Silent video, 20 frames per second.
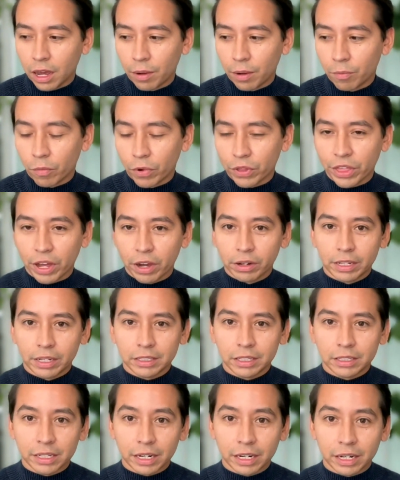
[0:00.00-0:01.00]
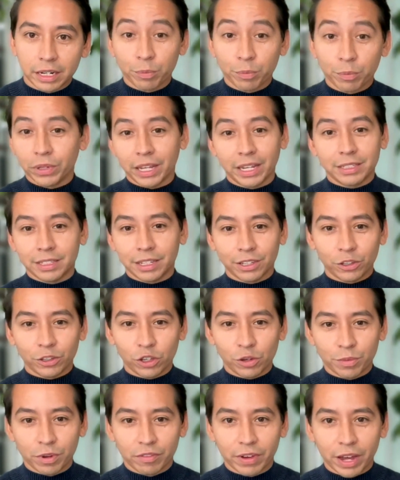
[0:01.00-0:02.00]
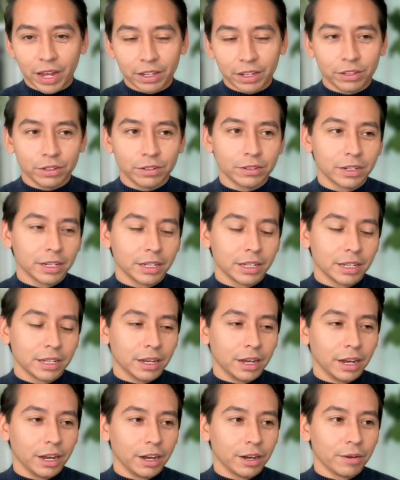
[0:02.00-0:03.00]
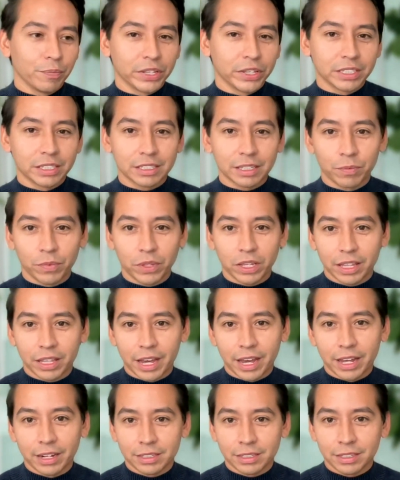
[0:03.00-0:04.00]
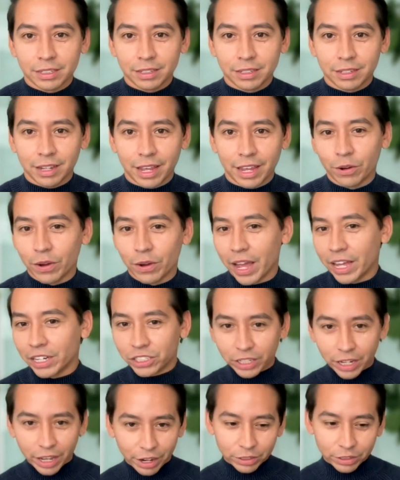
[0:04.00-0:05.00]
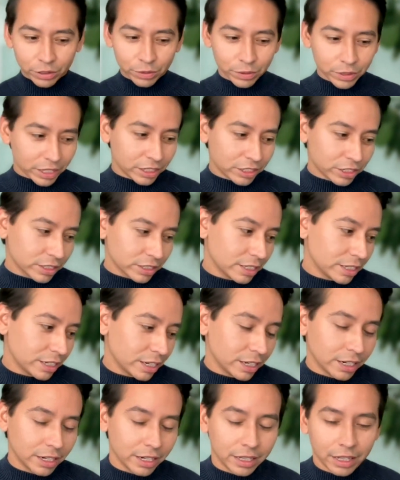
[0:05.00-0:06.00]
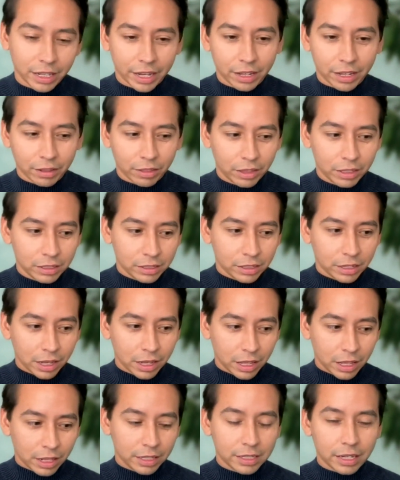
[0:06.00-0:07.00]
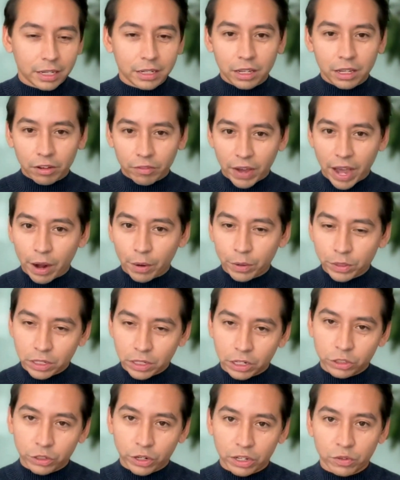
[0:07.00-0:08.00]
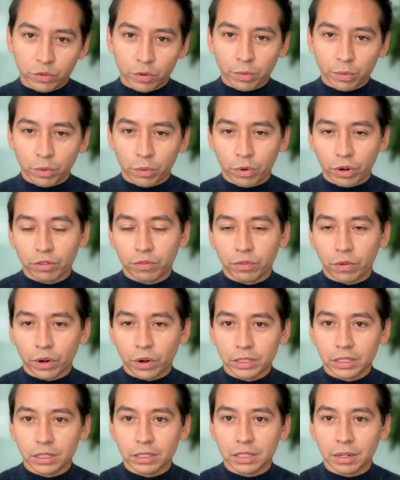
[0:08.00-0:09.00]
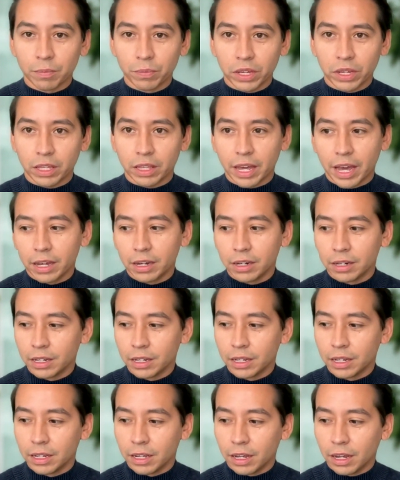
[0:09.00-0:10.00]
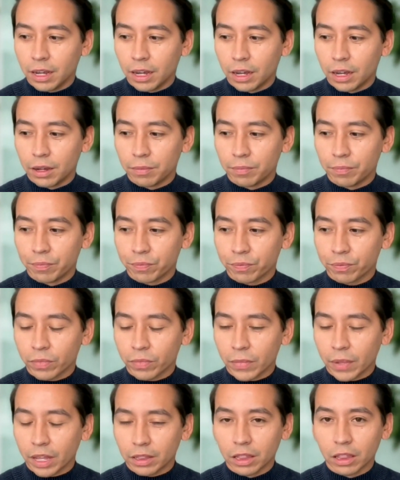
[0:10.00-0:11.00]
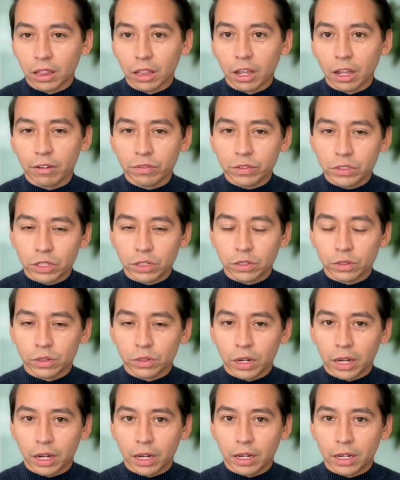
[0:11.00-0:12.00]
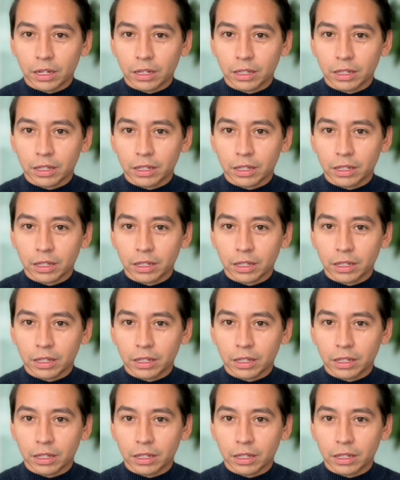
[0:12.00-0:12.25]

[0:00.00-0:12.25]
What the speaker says: without necessarily replacing human value? This is something that I know educators are really interested in. Like this idea of how it's going to transform the workforce is something that that love to